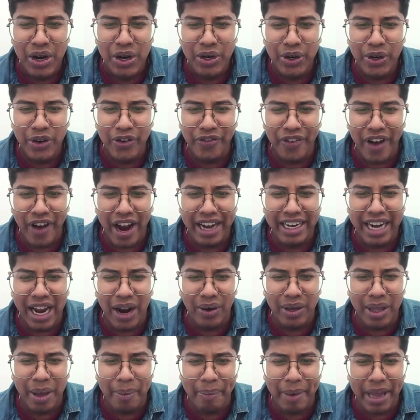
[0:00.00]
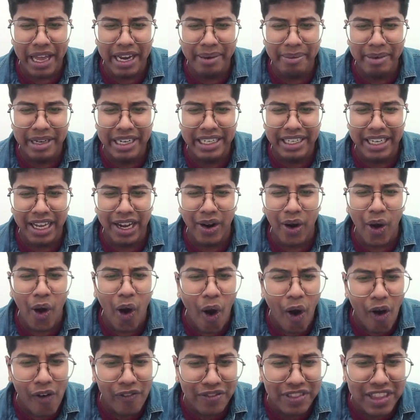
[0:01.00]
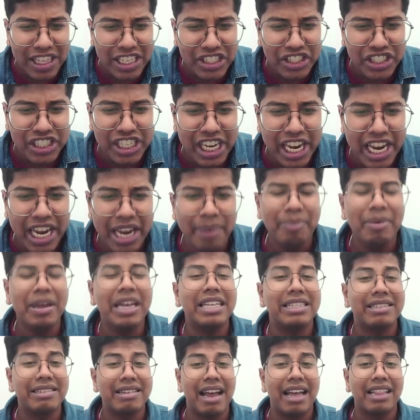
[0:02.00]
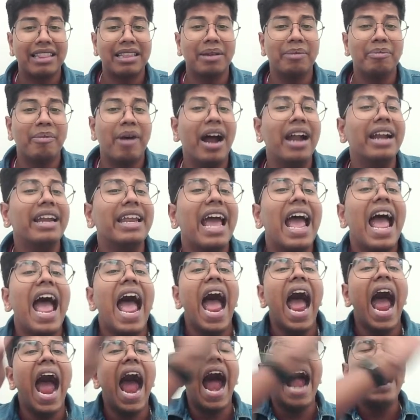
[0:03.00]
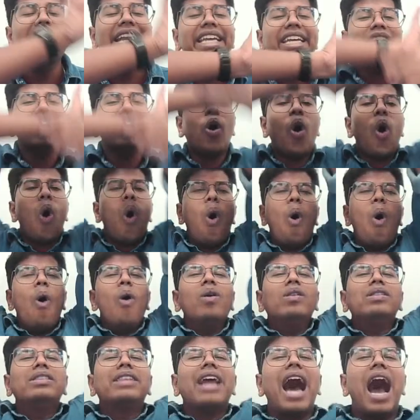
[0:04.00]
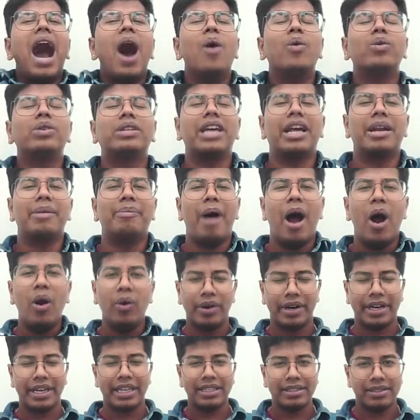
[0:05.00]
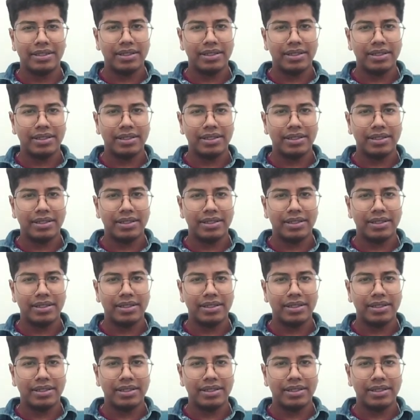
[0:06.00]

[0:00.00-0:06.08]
to find out the perimeter of this shape, it's nothing but adding all the outer boundaries.